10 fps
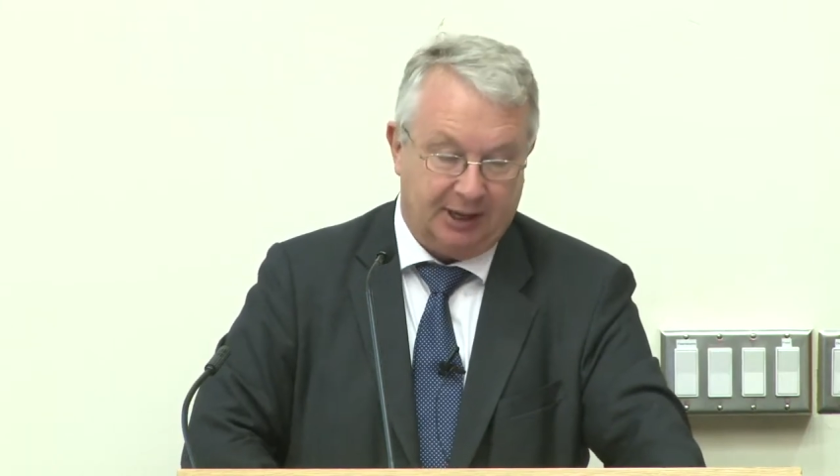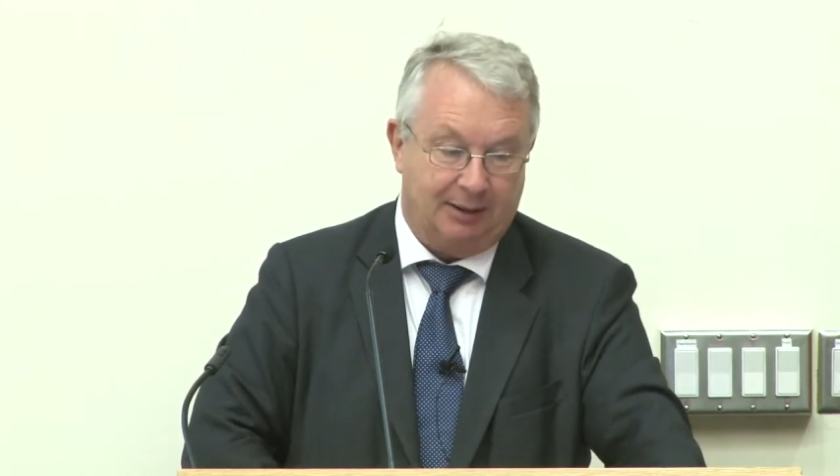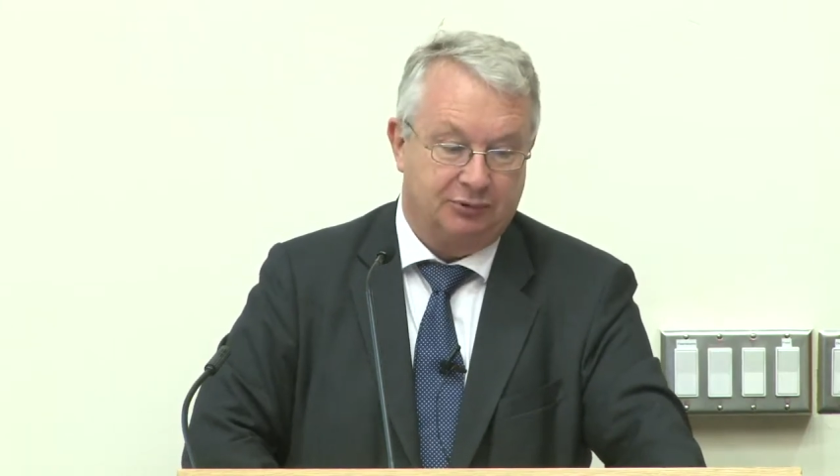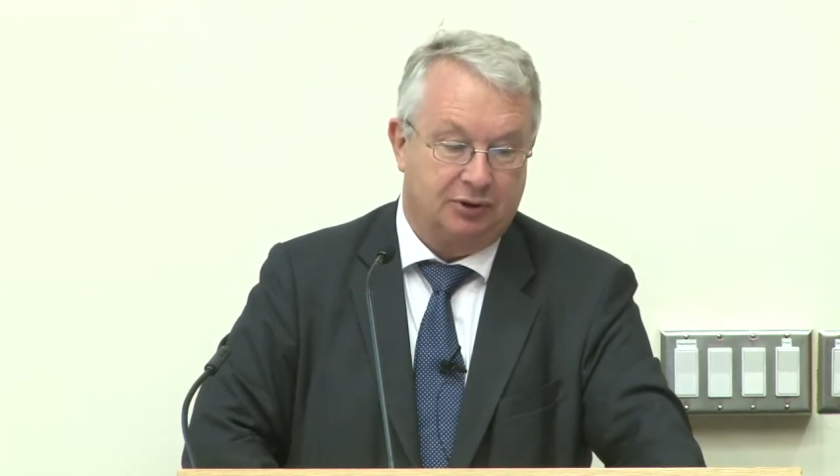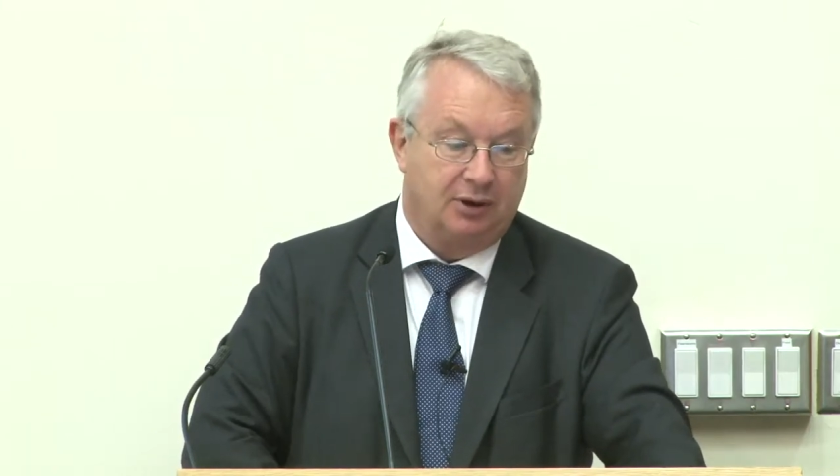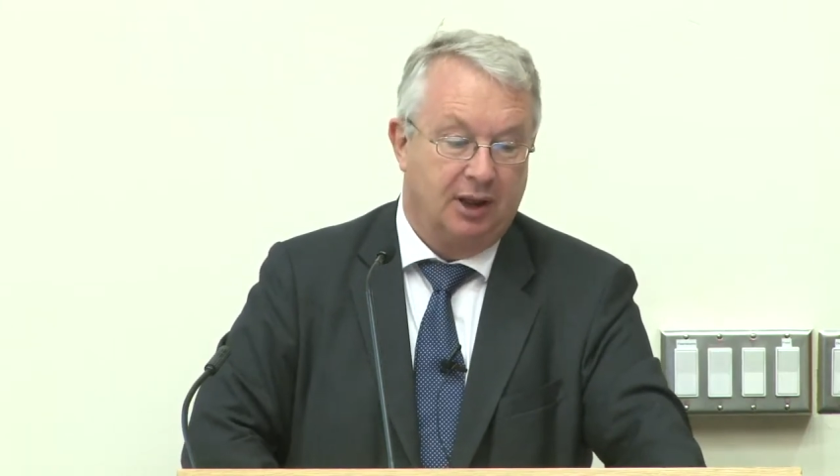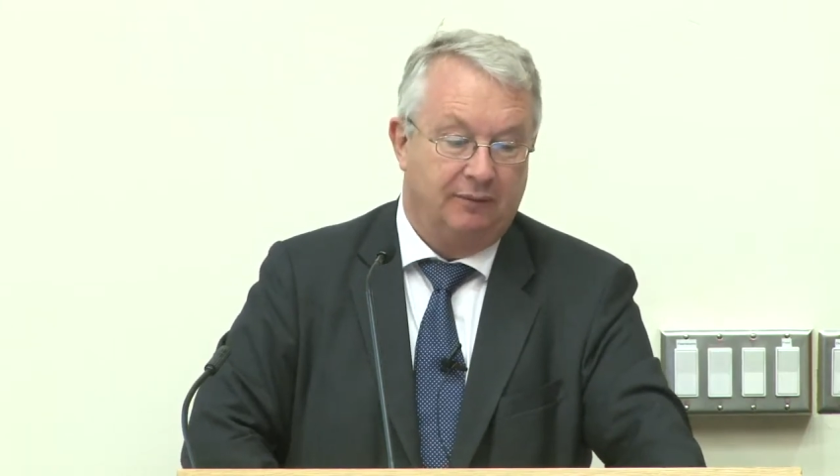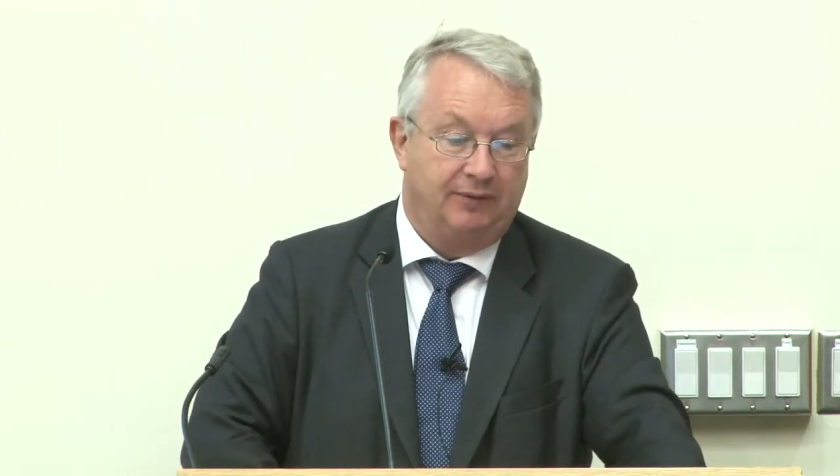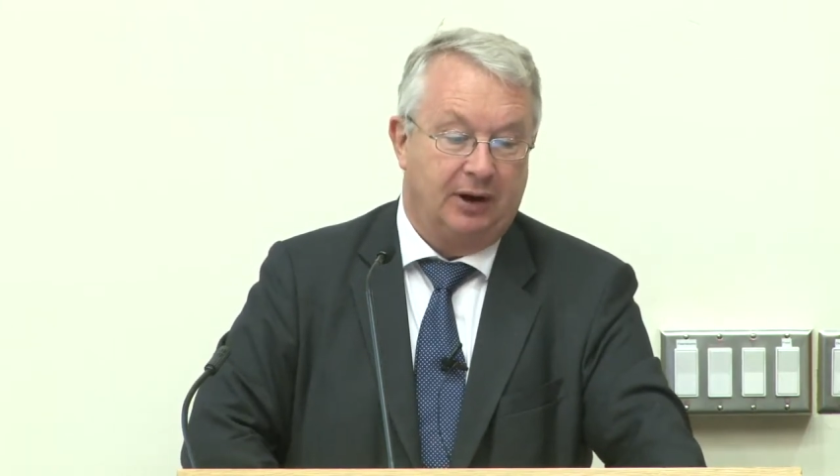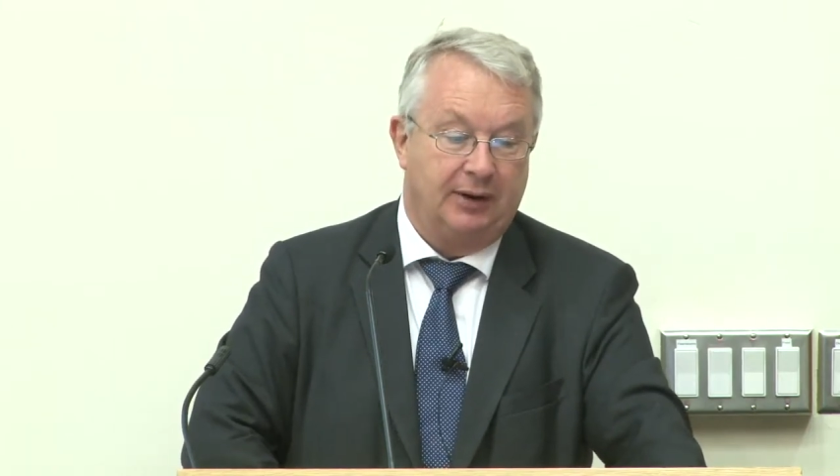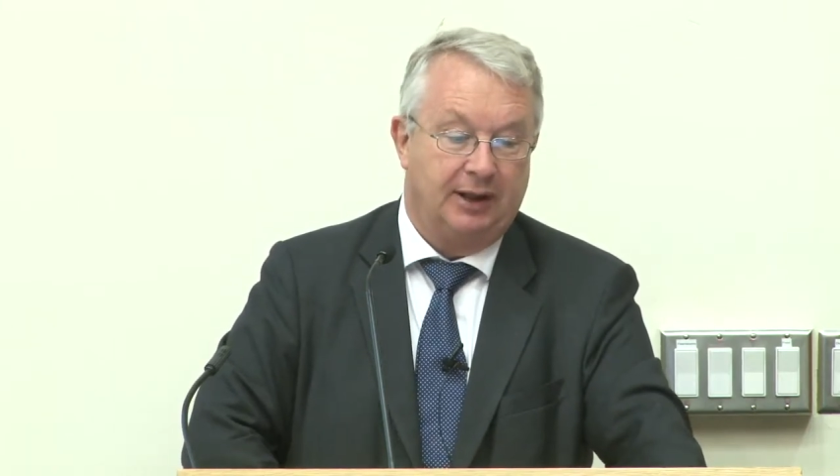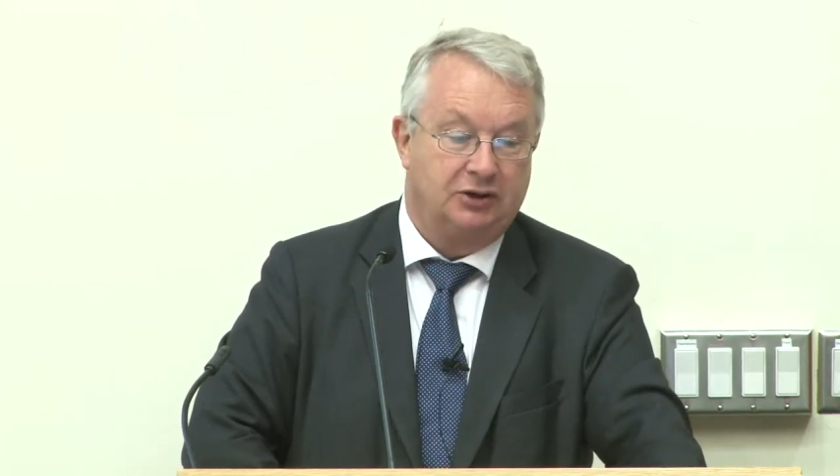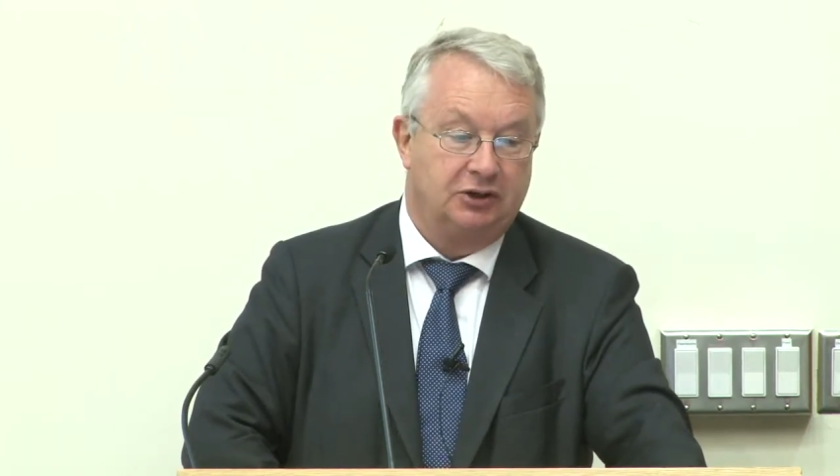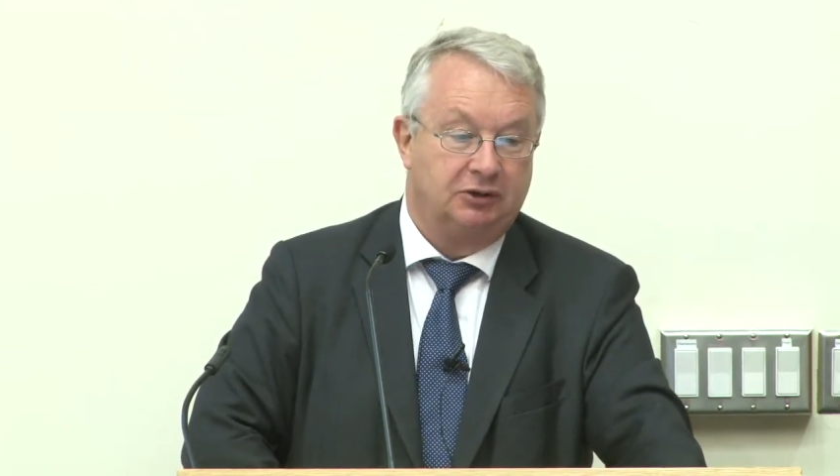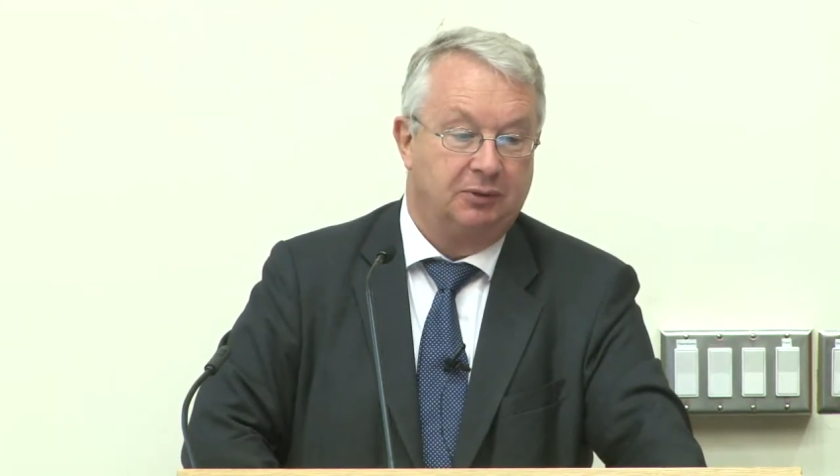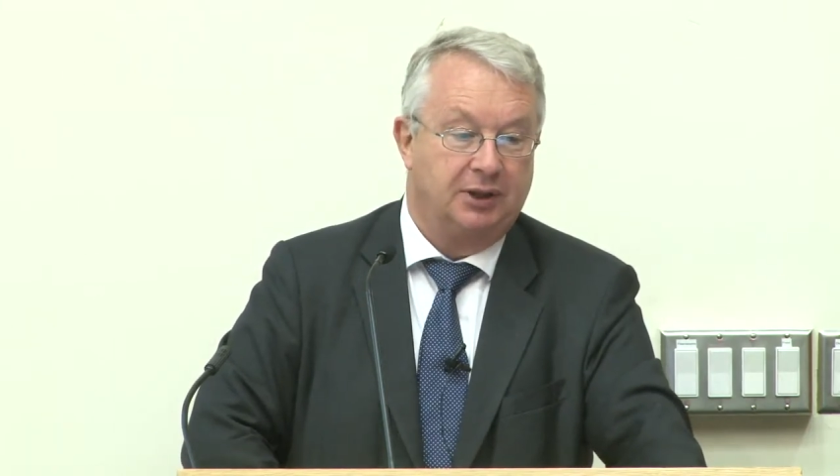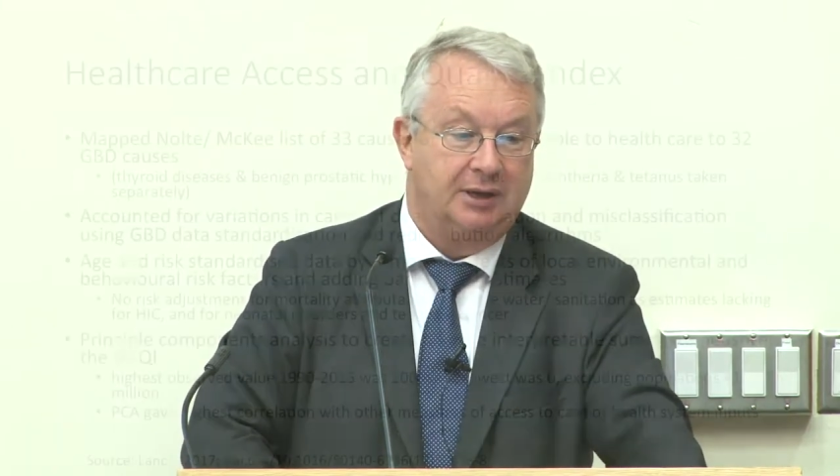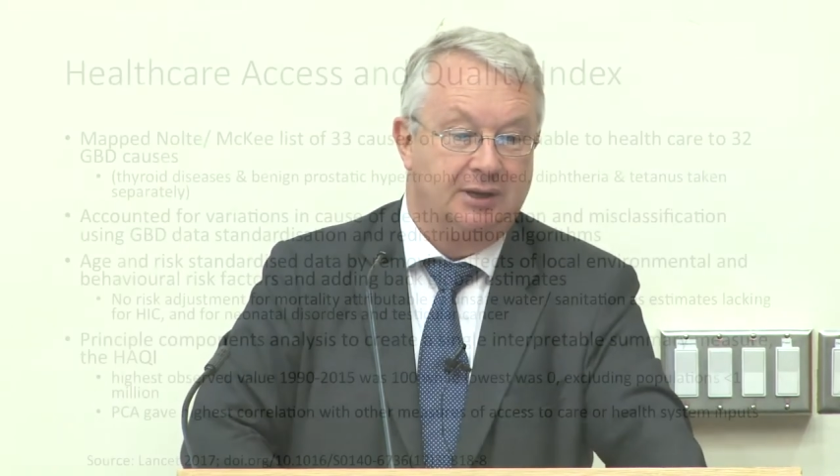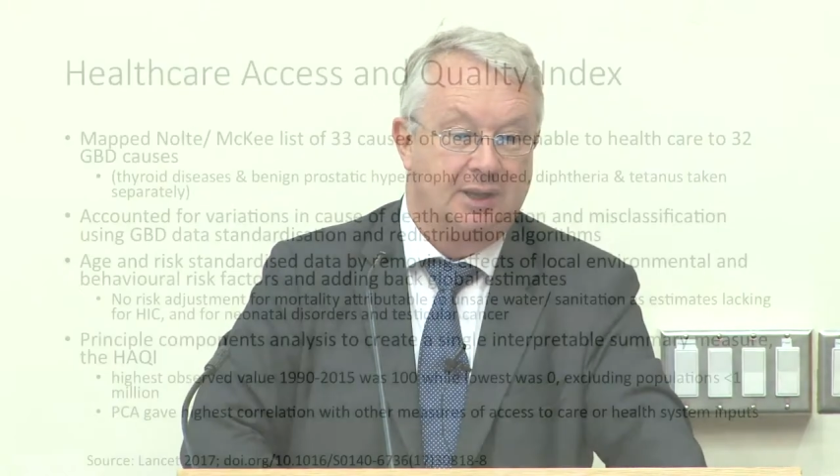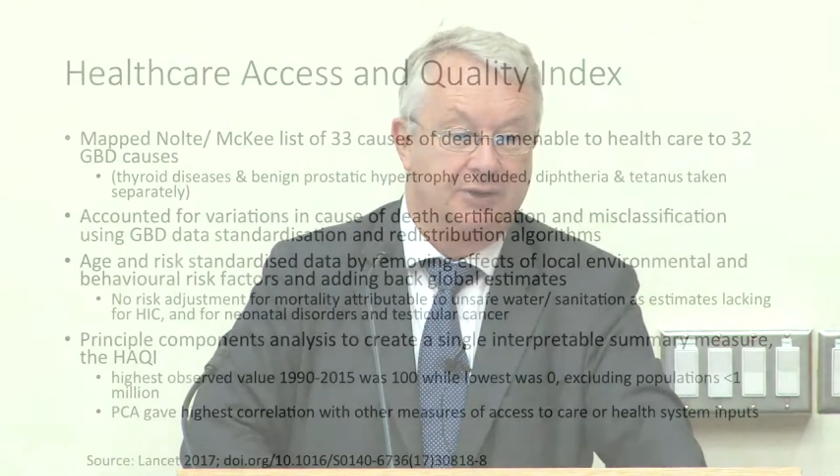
capture variations within